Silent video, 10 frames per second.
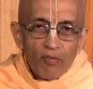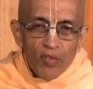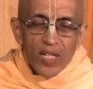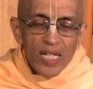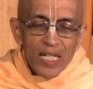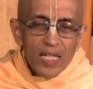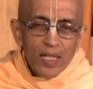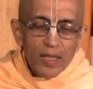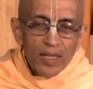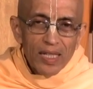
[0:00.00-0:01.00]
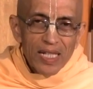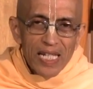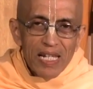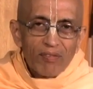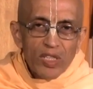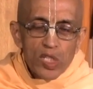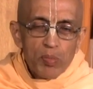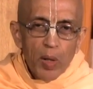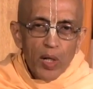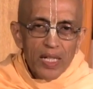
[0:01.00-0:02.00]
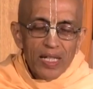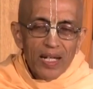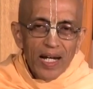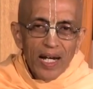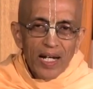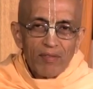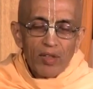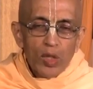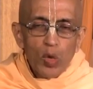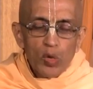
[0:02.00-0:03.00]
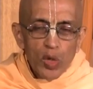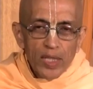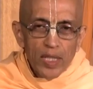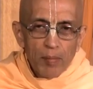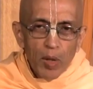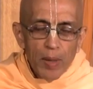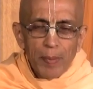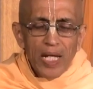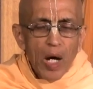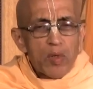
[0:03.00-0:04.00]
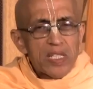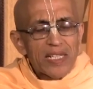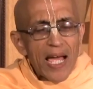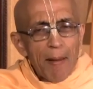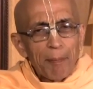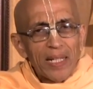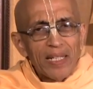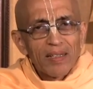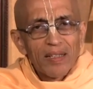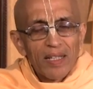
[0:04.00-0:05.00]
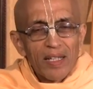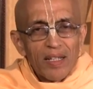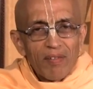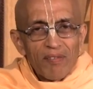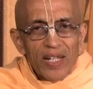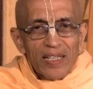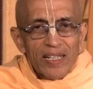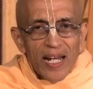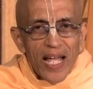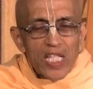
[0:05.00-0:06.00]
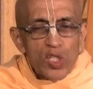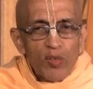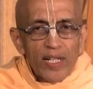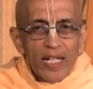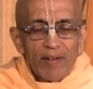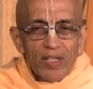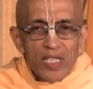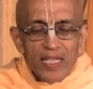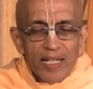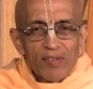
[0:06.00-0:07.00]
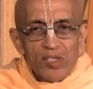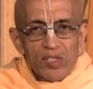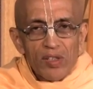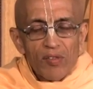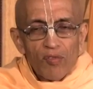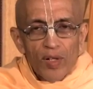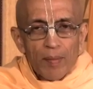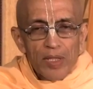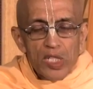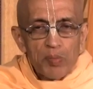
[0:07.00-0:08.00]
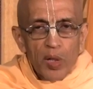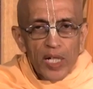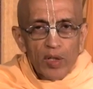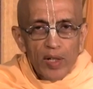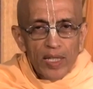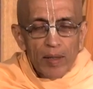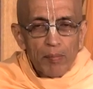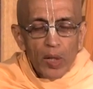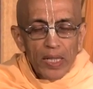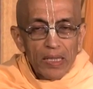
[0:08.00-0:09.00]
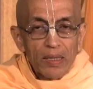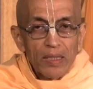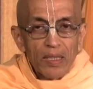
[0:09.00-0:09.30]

We leave this body and we go to another body. But how is it happening? We are transferring ourselves from this body to another body.